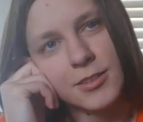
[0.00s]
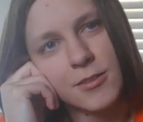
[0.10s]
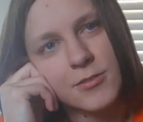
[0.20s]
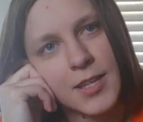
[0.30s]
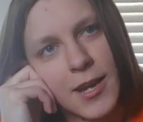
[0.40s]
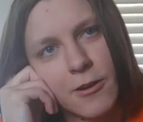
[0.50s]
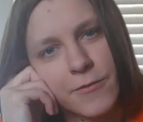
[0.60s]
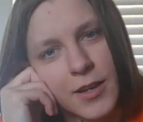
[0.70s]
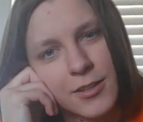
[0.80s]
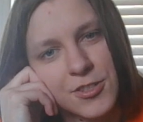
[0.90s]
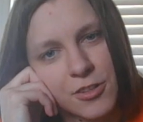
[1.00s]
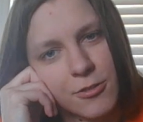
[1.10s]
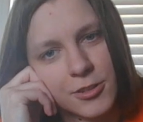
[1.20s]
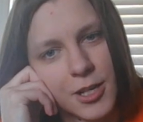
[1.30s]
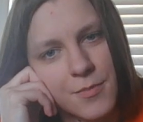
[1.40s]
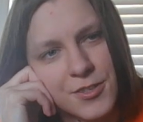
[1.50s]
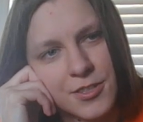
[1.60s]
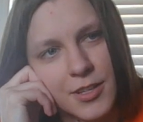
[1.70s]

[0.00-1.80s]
don't take everything in the general terms.